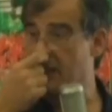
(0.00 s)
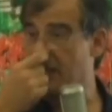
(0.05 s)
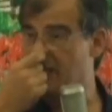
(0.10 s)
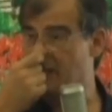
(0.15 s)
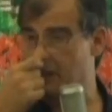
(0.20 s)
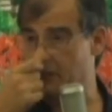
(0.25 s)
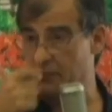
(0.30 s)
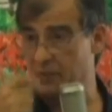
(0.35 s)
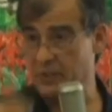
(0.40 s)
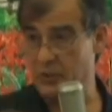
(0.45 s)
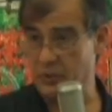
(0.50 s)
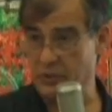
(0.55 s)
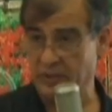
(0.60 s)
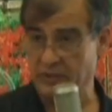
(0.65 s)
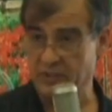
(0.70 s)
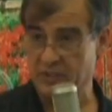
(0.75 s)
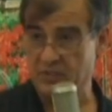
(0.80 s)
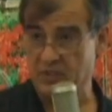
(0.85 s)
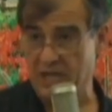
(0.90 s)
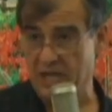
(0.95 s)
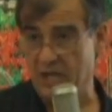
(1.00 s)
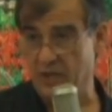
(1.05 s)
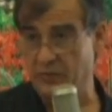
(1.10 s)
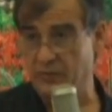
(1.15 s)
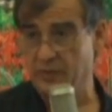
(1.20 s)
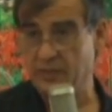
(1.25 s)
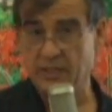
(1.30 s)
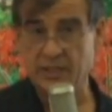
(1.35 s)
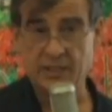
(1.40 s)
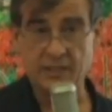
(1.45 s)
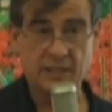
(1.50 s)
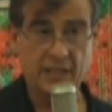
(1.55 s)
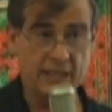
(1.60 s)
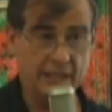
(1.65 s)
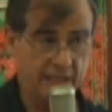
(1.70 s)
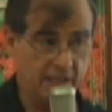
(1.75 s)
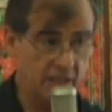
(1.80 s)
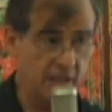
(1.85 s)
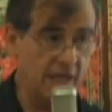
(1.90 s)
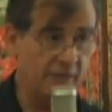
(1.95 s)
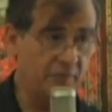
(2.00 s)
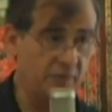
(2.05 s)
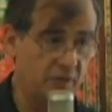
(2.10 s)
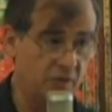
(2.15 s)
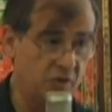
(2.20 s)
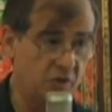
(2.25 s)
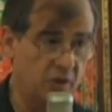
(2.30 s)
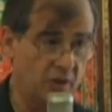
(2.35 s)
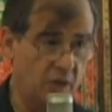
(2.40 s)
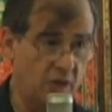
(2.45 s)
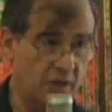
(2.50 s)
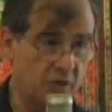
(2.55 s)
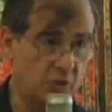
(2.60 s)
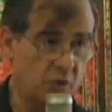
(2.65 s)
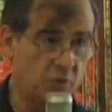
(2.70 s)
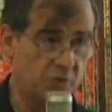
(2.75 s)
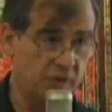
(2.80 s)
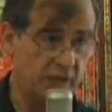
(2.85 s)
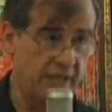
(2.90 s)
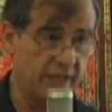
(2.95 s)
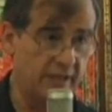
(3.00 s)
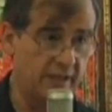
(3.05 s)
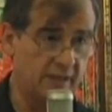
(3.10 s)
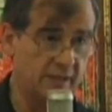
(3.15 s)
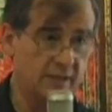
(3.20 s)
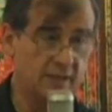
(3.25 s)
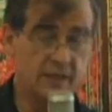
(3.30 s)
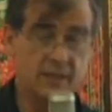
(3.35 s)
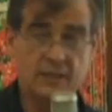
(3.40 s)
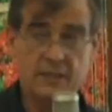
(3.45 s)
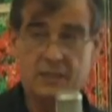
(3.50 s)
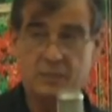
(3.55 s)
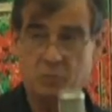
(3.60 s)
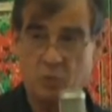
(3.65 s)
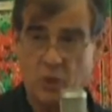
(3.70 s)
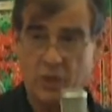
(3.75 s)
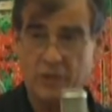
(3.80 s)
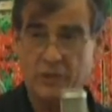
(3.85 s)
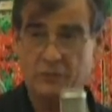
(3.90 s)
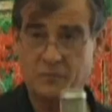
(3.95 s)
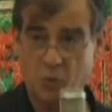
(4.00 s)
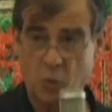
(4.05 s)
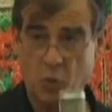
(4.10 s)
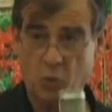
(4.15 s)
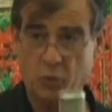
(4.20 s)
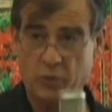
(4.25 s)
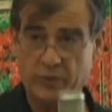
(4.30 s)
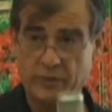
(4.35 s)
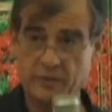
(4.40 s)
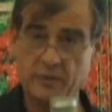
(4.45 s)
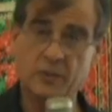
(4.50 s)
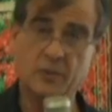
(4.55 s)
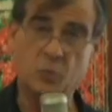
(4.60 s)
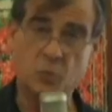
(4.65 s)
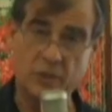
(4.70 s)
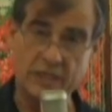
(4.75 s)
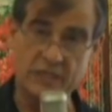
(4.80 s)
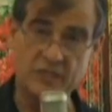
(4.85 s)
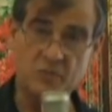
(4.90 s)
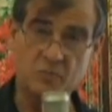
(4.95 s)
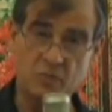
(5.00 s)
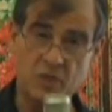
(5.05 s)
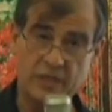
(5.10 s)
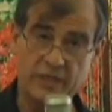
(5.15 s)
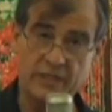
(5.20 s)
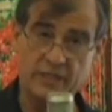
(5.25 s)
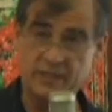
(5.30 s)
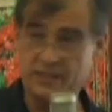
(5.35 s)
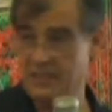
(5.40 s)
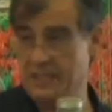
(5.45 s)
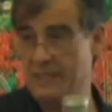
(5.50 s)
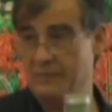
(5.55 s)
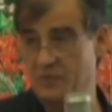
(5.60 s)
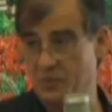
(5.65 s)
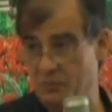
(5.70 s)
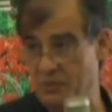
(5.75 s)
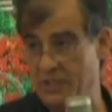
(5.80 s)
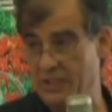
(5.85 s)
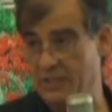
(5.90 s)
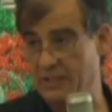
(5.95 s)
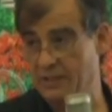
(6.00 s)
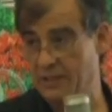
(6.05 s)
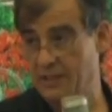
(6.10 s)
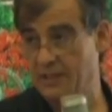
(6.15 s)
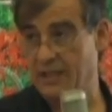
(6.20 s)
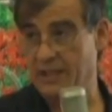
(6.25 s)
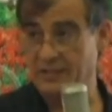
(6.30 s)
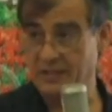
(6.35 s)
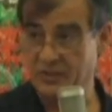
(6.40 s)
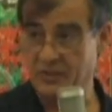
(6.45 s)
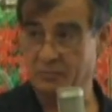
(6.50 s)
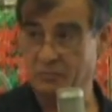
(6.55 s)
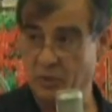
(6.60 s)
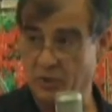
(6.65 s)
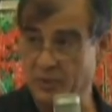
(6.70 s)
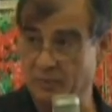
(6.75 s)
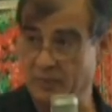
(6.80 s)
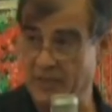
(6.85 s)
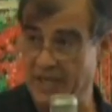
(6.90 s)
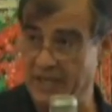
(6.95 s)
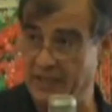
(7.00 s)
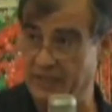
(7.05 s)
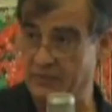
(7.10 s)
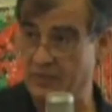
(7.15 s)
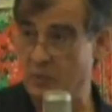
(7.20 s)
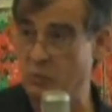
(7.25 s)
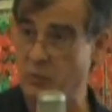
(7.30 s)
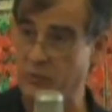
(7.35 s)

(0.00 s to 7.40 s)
to figuring this out. He got the geological data, he brought it forward, raised money, came to me, I did the book about it. Then with